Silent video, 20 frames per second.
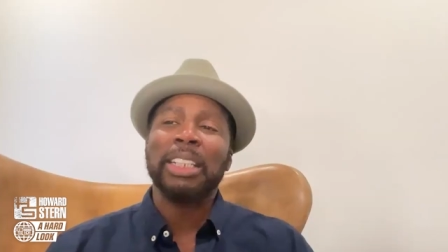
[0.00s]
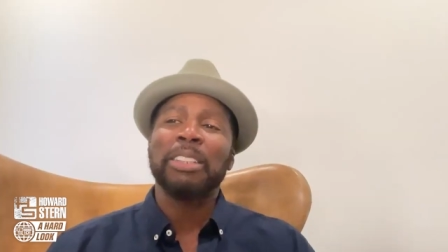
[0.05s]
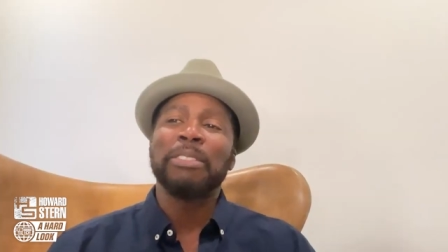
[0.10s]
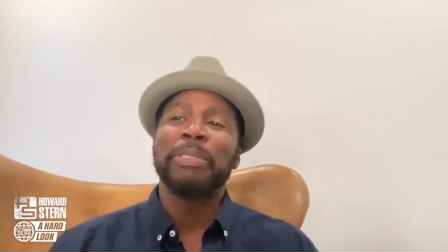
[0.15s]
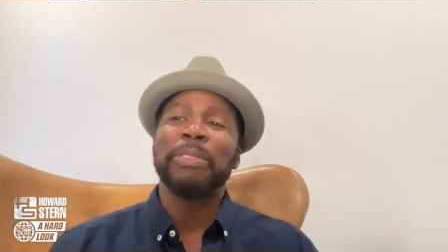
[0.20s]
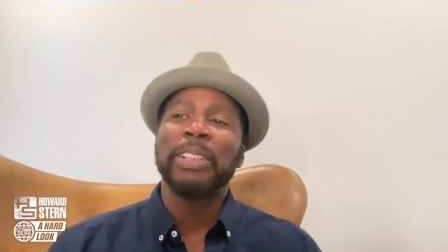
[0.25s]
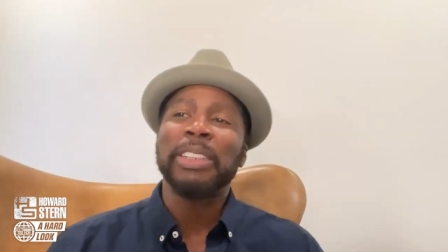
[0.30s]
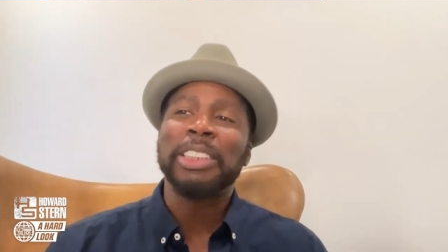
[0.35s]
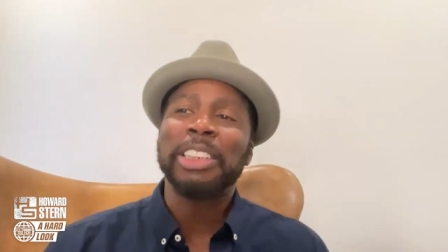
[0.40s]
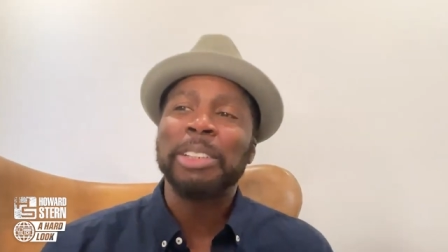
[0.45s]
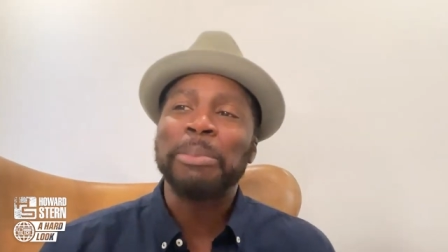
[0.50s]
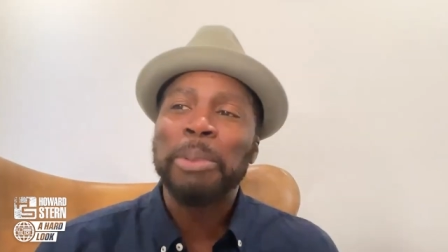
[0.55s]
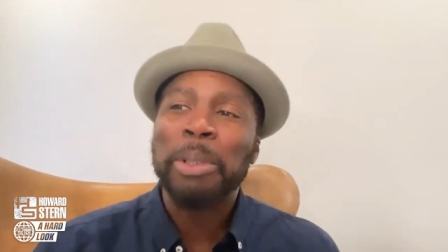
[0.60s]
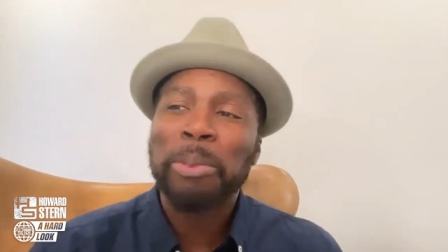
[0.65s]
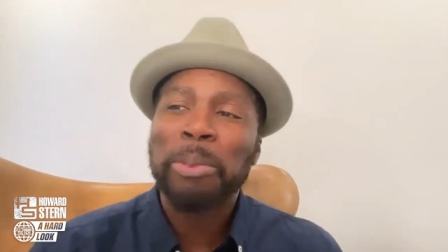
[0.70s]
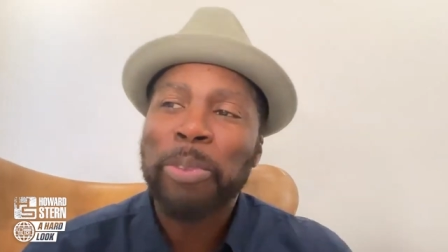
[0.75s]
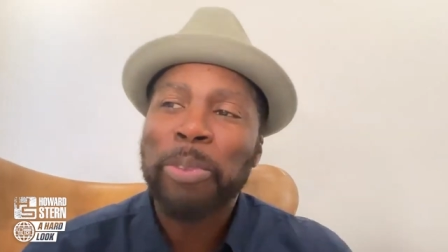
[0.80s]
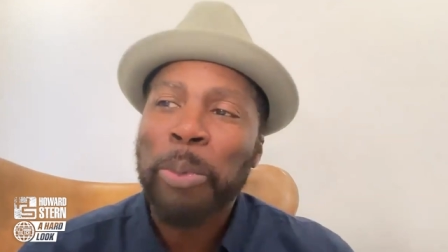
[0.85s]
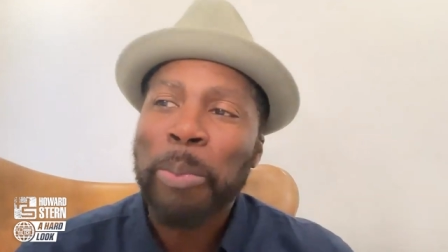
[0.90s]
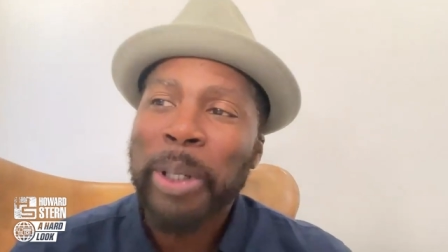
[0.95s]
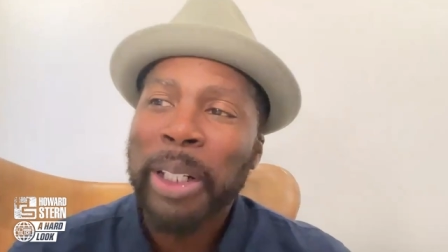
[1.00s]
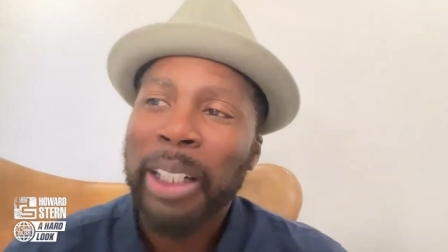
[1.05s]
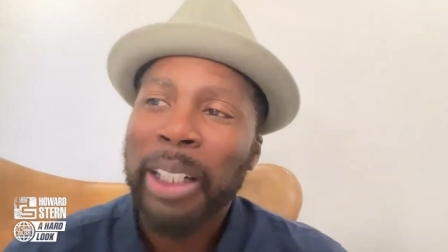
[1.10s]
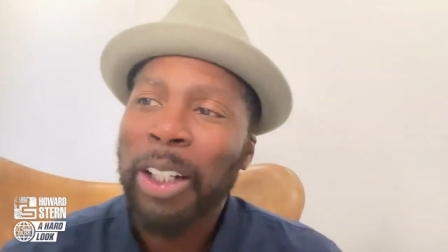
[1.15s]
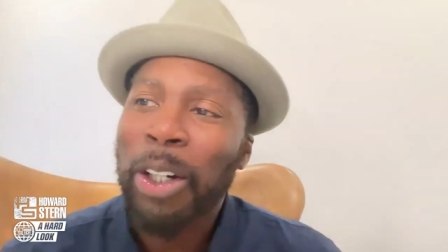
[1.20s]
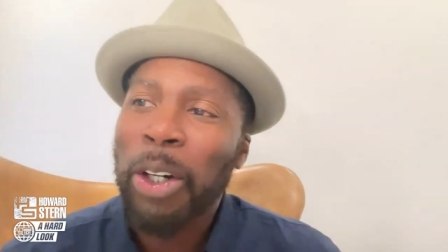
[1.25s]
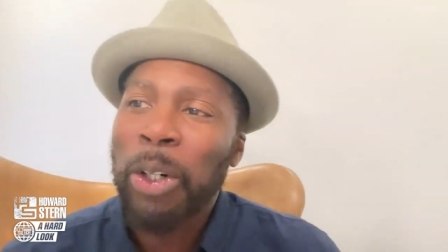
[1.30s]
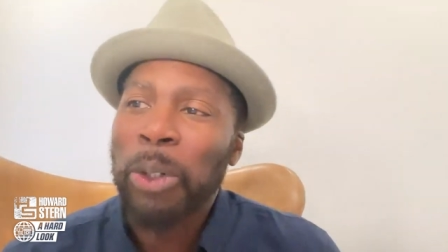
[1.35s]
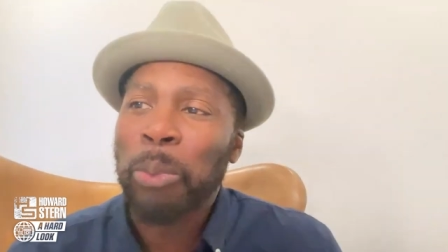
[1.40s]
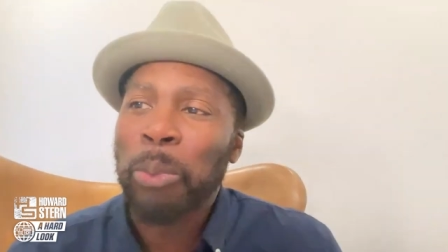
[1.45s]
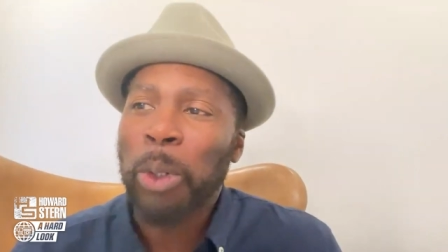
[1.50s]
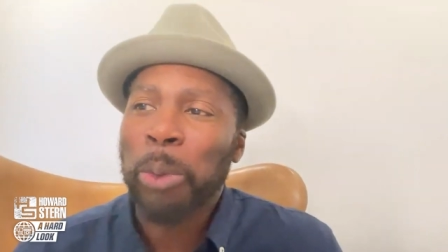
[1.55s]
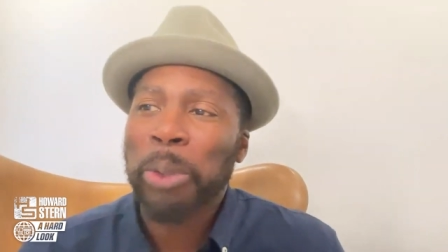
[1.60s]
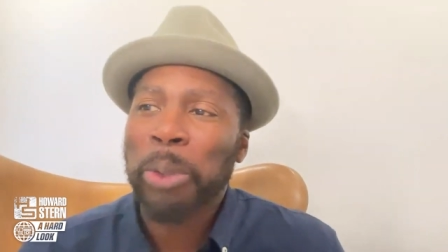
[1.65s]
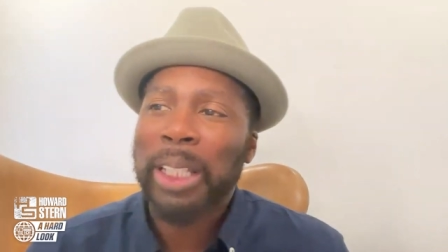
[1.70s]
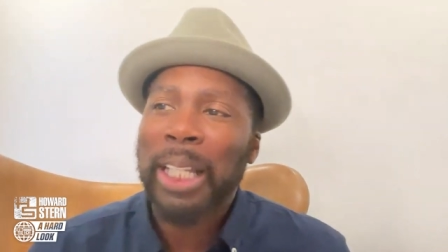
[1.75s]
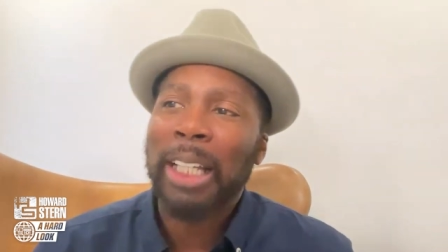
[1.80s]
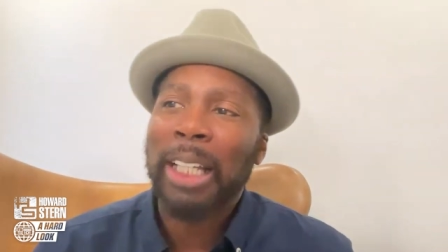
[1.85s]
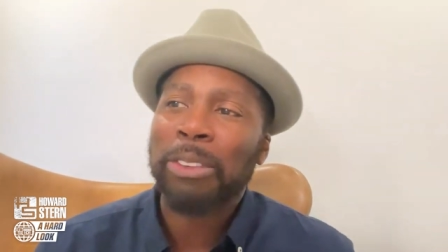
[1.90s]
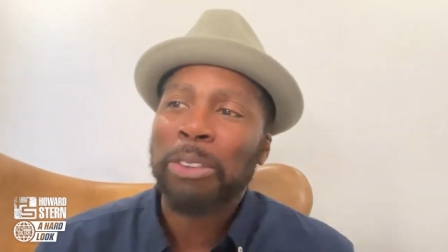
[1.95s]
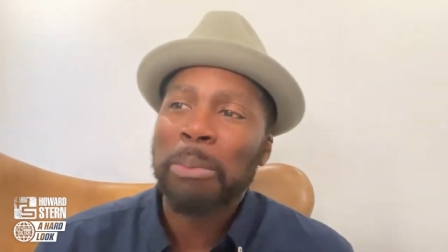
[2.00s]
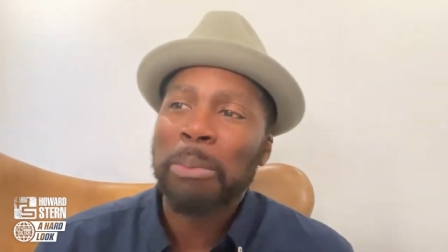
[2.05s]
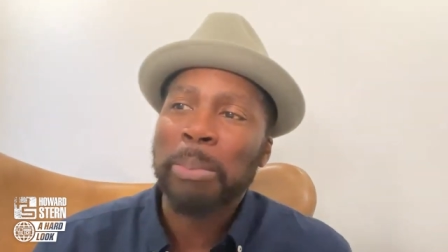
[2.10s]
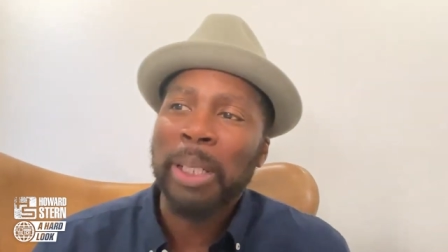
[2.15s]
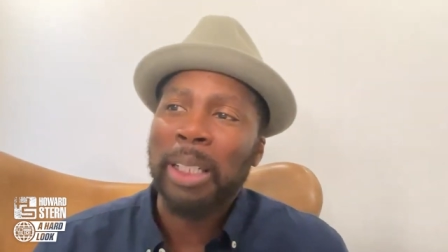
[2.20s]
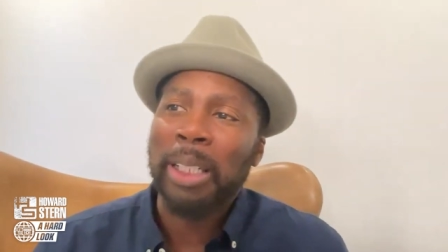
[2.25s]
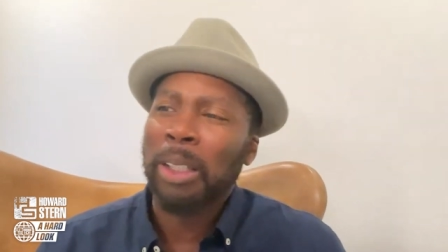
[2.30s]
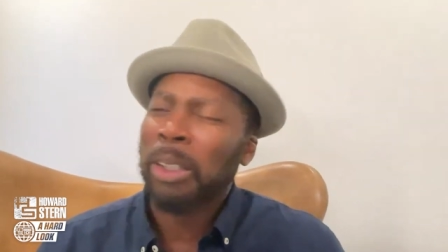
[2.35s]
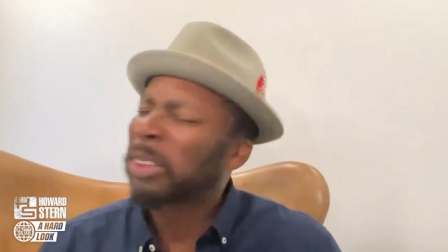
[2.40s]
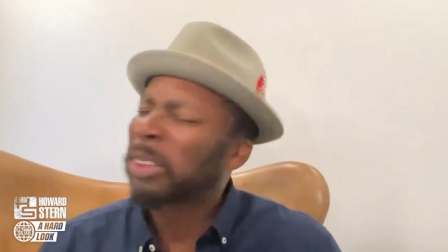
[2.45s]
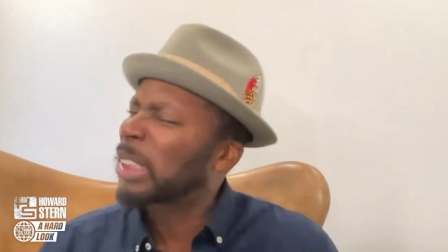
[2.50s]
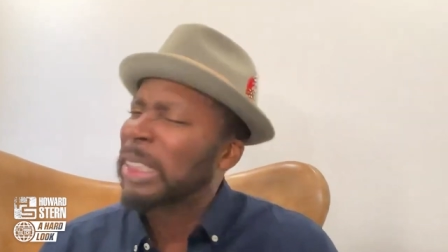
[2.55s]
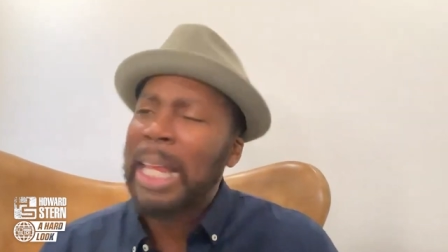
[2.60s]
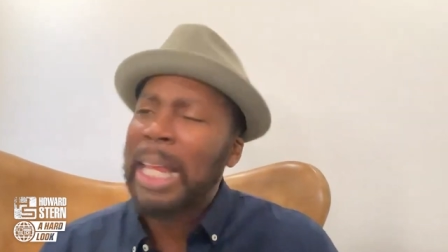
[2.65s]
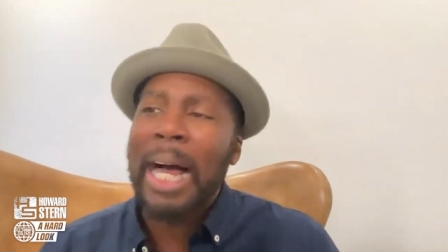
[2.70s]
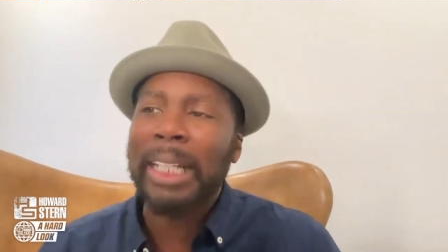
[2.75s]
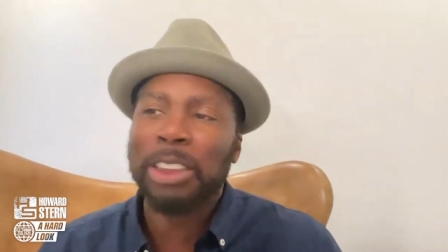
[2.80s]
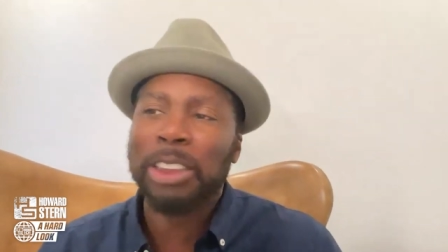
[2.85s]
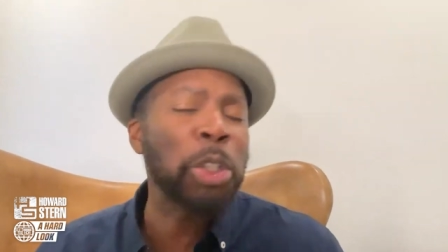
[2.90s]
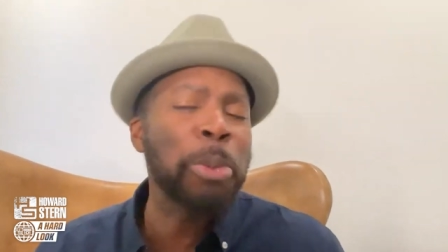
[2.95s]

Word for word: of convincing for me to go and work with Kathryn Bigelow. It's a lot.